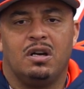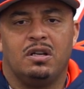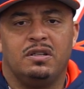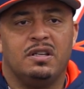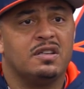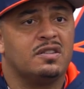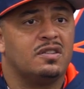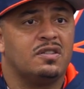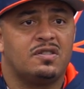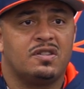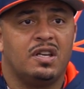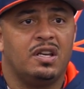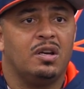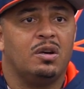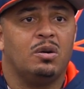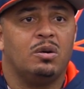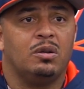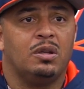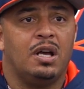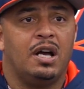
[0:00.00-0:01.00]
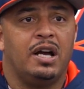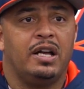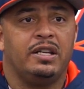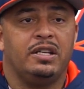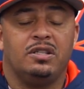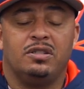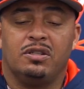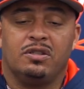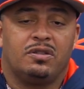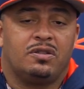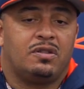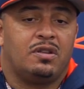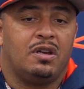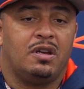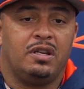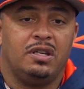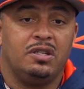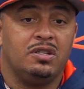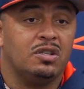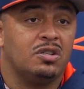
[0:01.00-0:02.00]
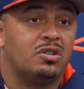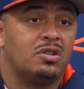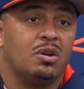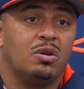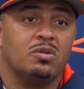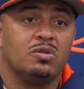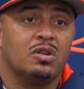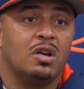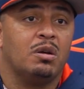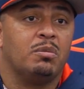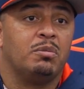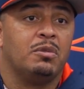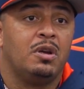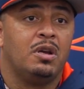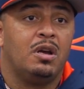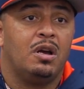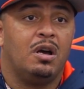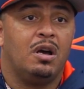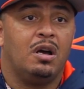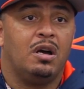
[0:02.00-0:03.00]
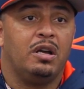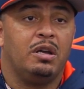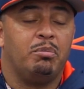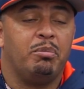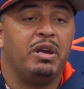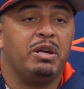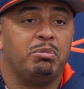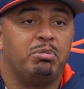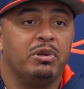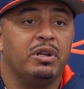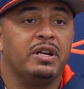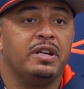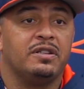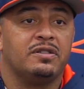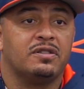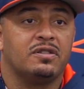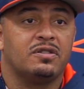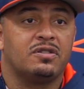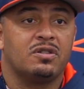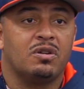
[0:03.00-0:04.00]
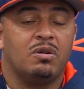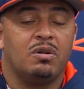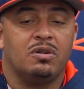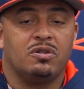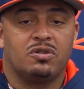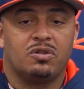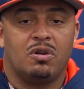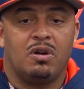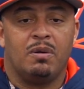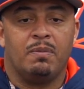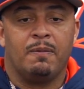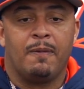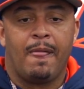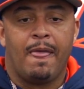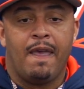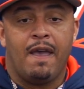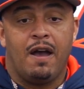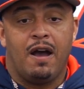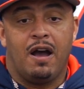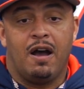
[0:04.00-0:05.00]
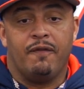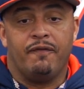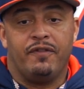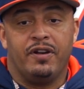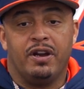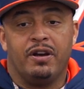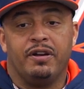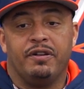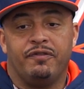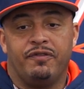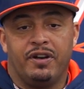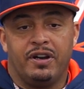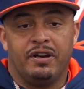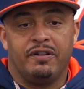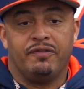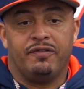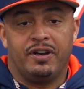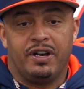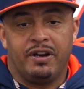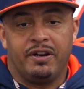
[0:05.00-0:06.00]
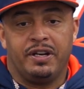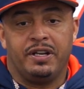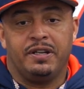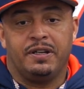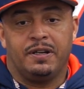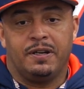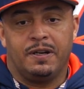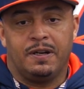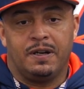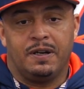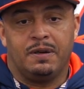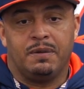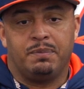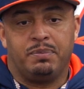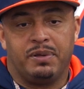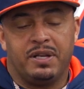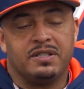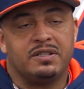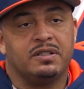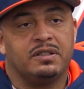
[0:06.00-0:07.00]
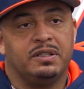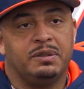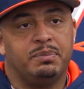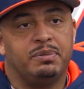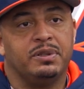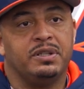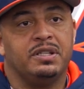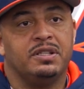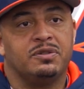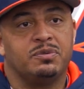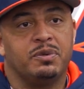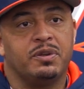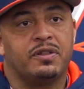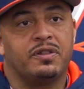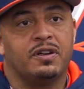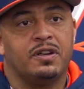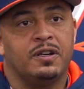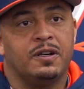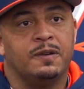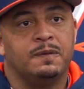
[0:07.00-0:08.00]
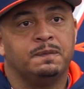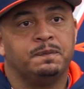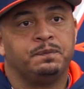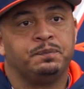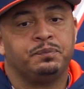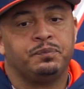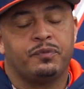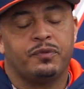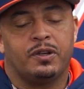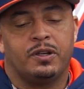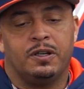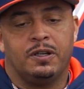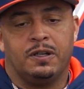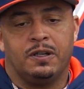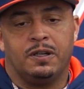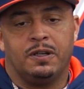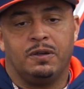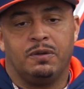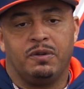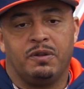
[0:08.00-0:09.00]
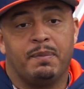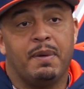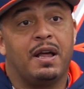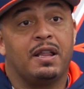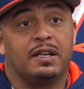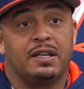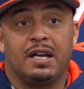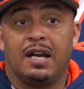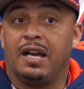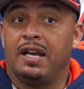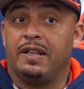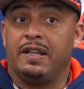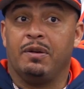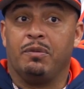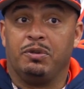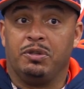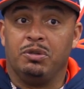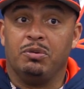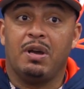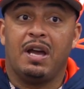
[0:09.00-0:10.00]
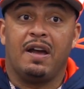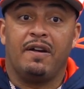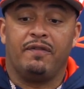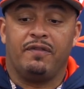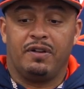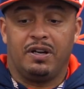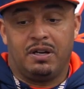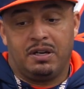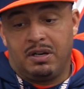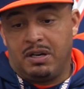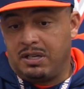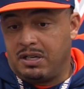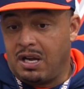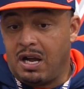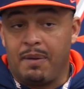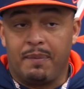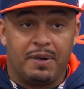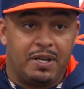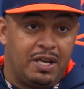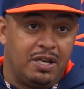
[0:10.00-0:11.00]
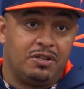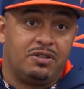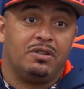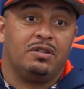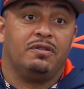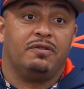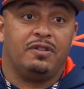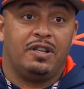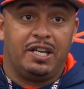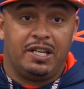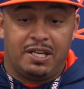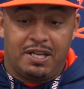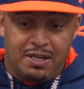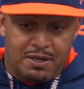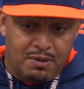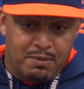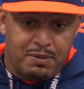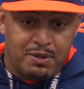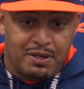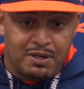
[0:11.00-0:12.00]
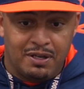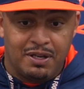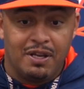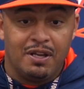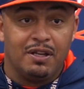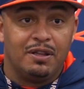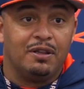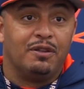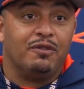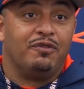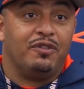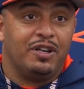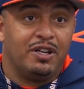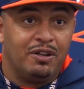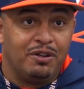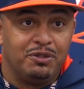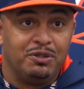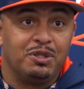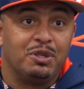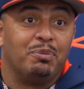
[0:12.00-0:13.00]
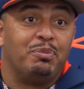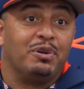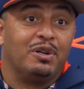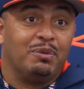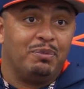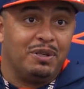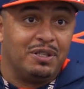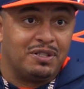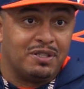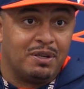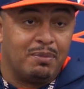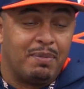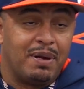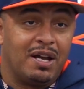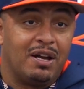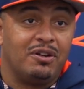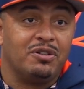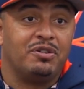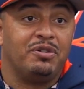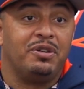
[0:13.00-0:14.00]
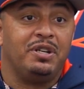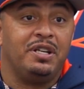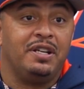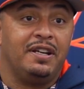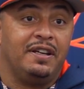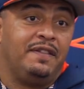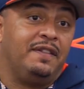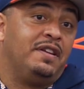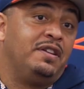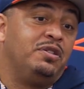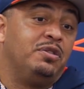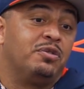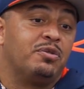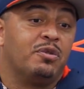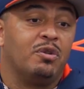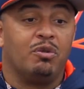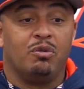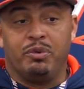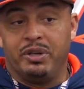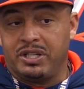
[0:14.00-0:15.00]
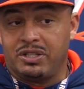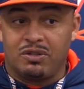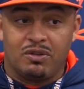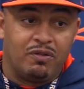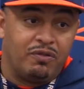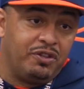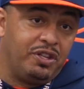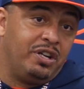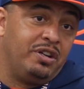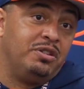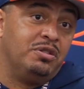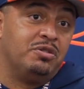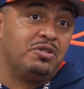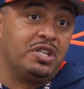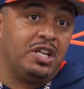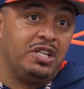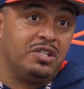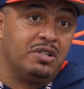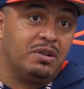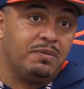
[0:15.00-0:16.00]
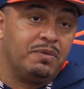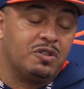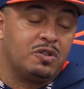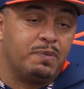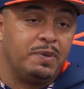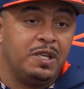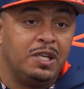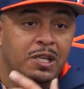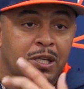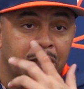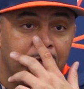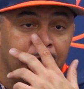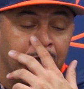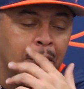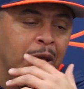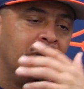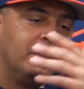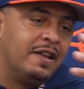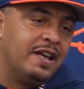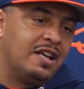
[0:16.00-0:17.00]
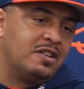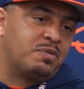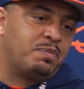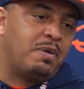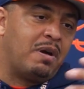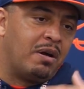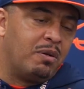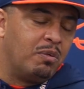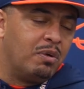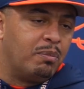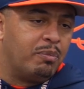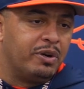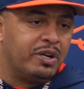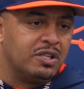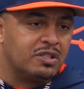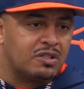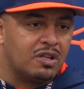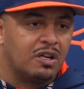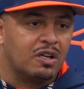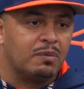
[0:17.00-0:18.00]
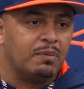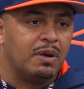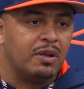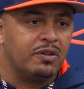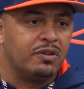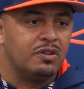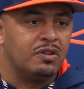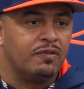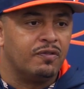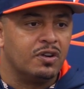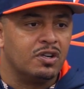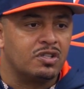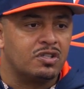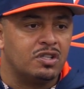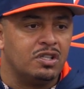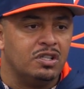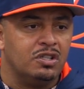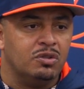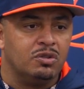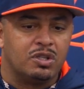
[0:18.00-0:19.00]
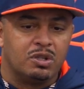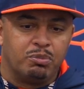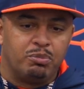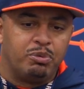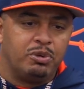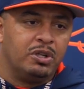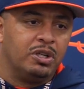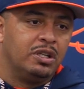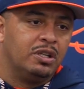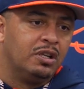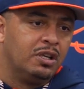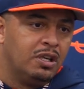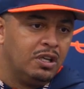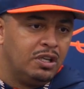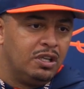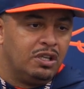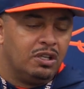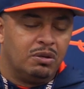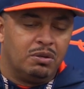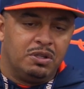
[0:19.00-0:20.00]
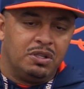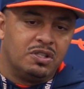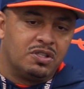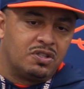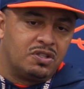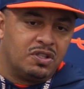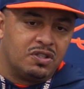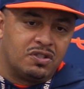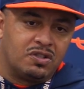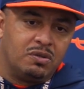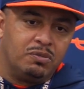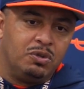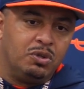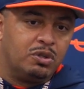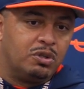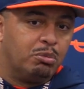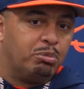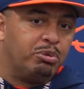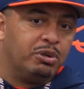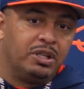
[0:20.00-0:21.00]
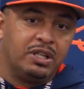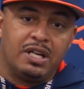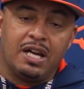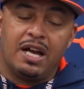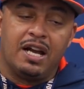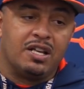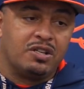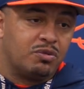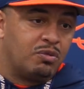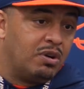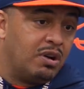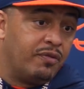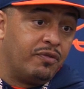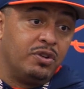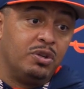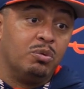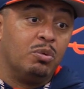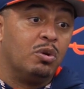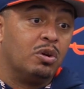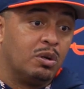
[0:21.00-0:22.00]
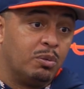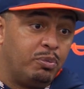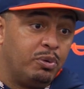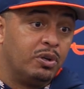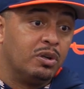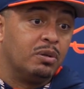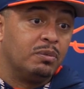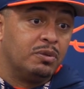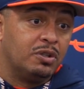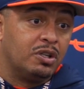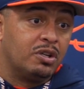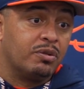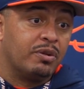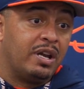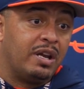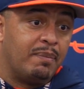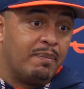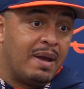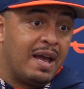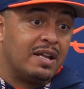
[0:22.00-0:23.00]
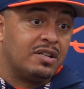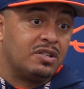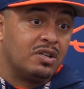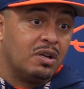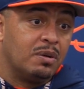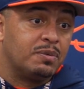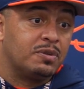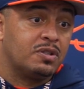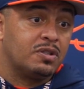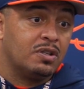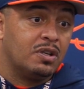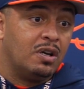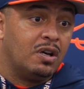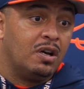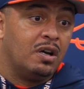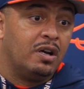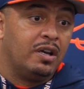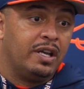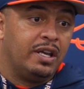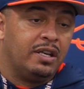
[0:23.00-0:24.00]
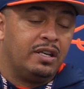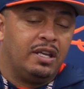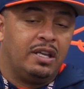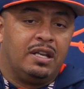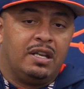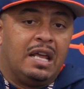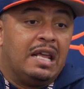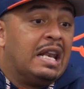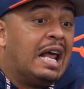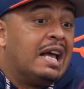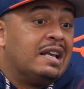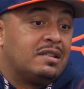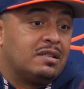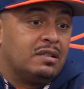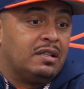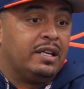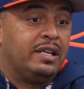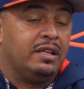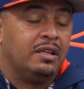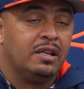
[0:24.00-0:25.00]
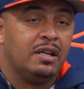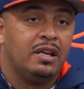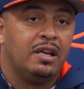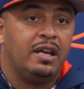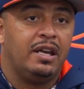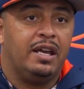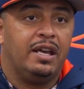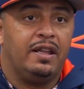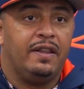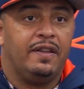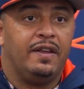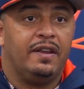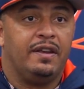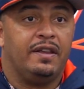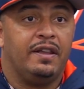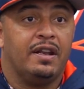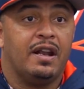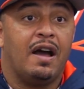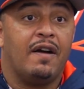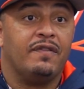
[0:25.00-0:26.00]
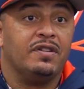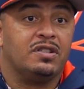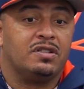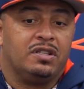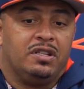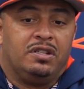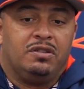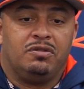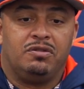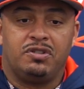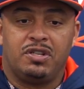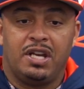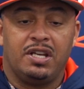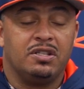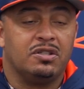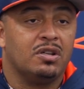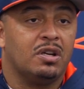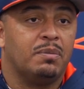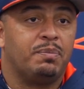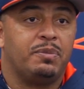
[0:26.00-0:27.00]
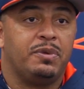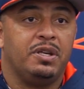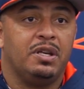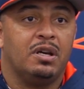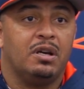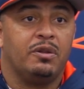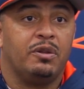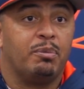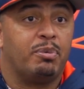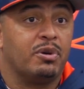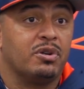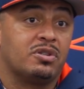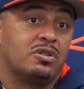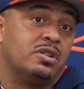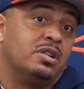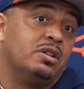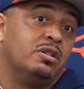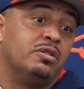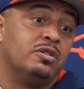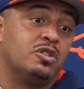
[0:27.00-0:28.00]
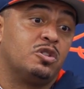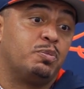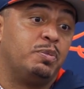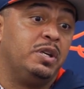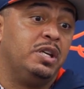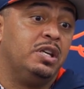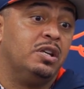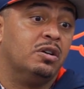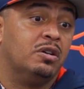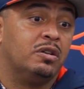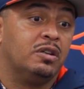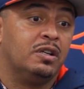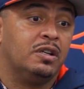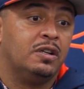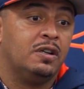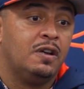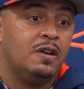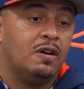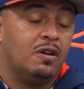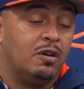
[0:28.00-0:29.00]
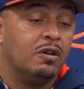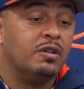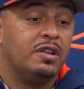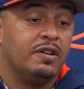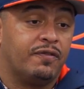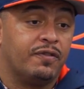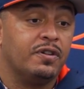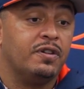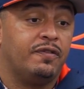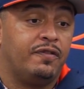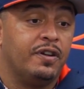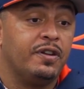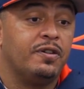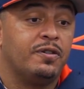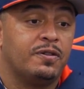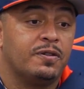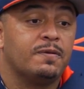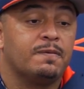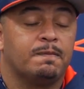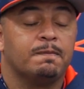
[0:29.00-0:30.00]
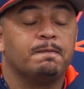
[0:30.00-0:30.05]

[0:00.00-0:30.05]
Doesn't say a whole lot. He just shows up and make plays. So I'm very, very, very pleasantly pleased with Malachi. And then when you have a combination of like him and Lavelle, and you can put him into the boundary, and then you throw Wicks over there, and you change up the speed, and that's probably what Brent is talking about—the diversity you can put. You know, in this system, you can put guys wherever you want to put them to create matchups and isolate, and then obviously change up the personnel and the speed on different defenders.